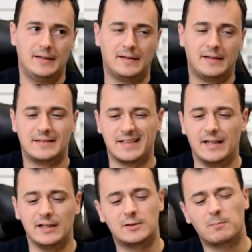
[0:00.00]
let's say
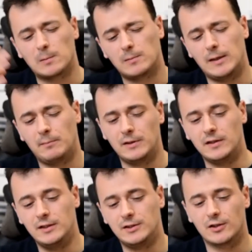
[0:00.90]
it's probably a bit
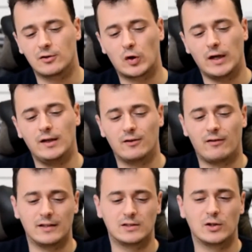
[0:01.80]
easier training
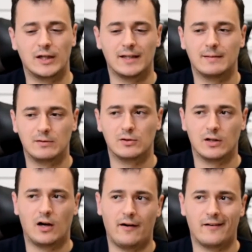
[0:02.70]
wise to get into the
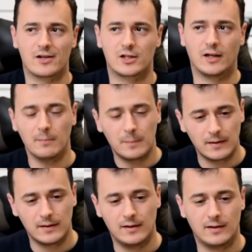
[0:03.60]
higher shape
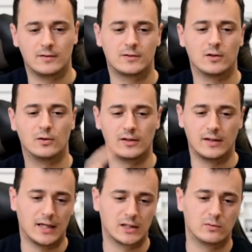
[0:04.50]
so the
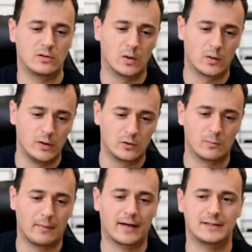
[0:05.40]
guys with lower vo2
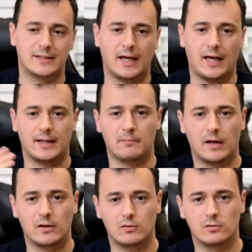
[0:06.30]
Max, yeah, they
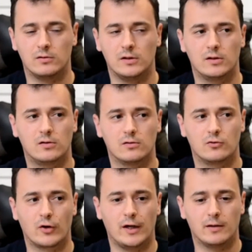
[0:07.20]
might need to
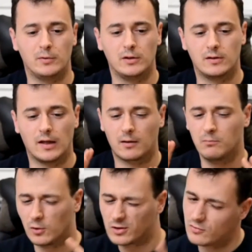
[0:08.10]
train a bit like
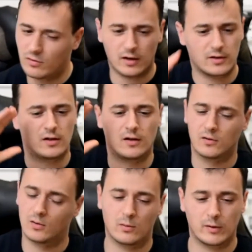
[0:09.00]
more structured
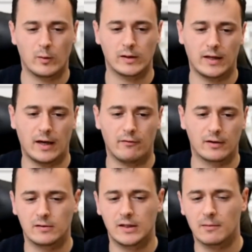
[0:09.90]
or whatever.
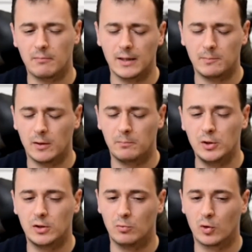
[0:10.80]
There might be a
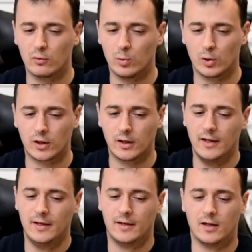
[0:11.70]
bit more work
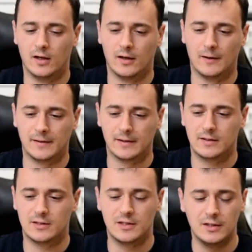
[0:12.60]
uh,
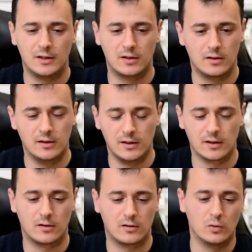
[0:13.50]
that's need,
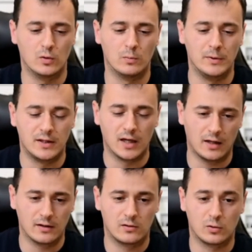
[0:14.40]
needed to be
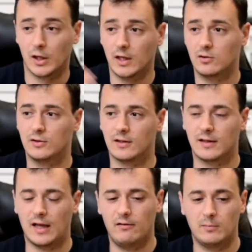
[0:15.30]
done to get to
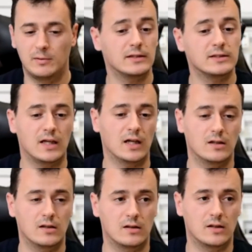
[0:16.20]
that level, but that's
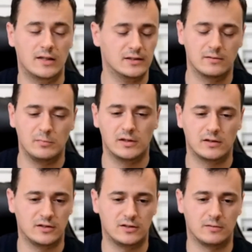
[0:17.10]
not that doesn't mean
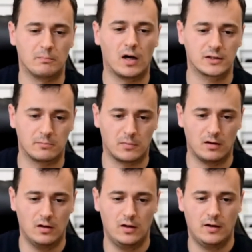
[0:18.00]
that it's impossible.
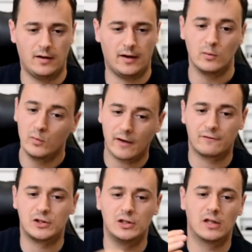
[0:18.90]
And we
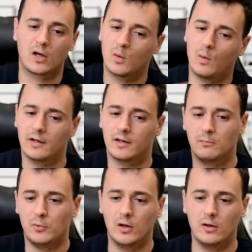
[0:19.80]
have seen like quite a
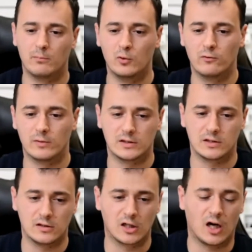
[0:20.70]
big improvements
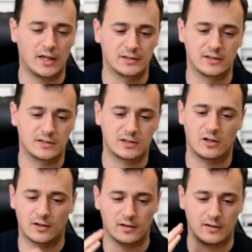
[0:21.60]
in guys that
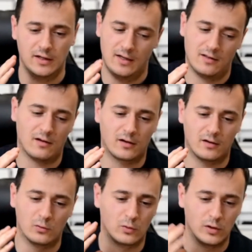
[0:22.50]
started like
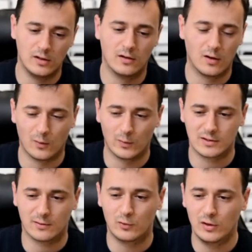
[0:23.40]
in really low with
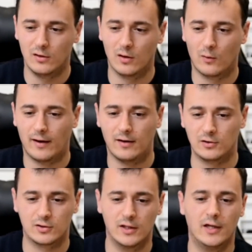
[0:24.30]
some really low
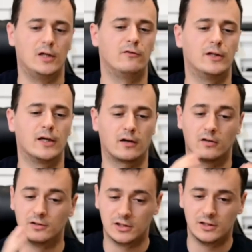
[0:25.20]
values if they are
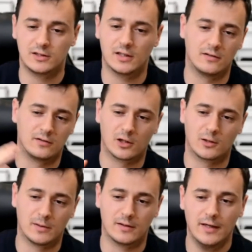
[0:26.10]
consistent, determined.